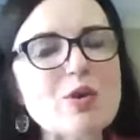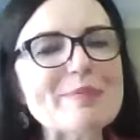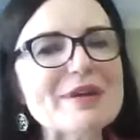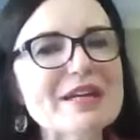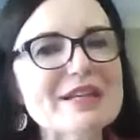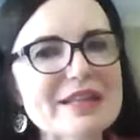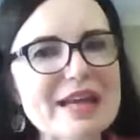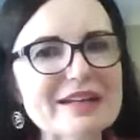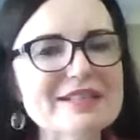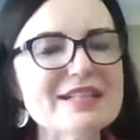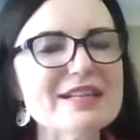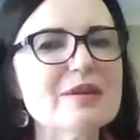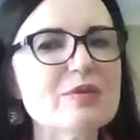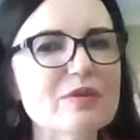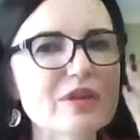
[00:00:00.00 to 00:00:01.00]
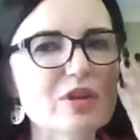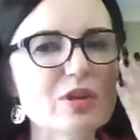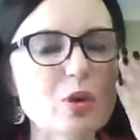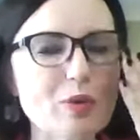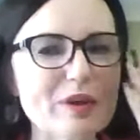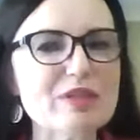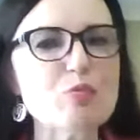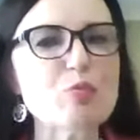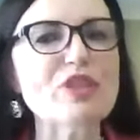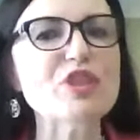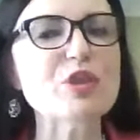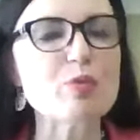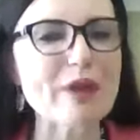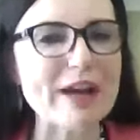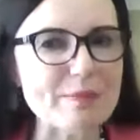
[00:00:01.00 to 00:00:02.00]
connecting, with
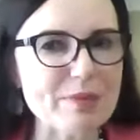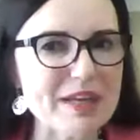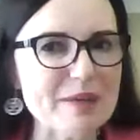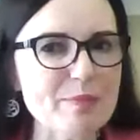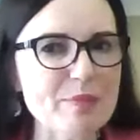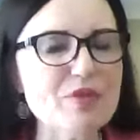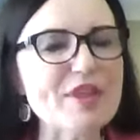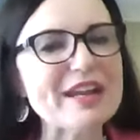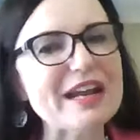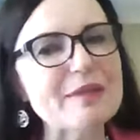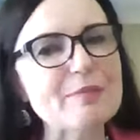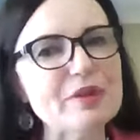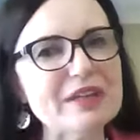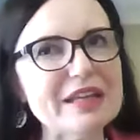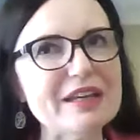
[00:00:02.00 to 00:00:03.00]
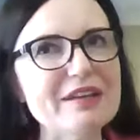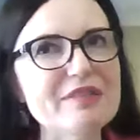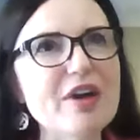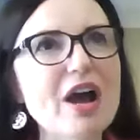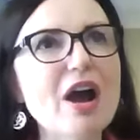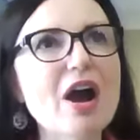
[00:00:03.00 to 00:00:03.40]
the right people that I believe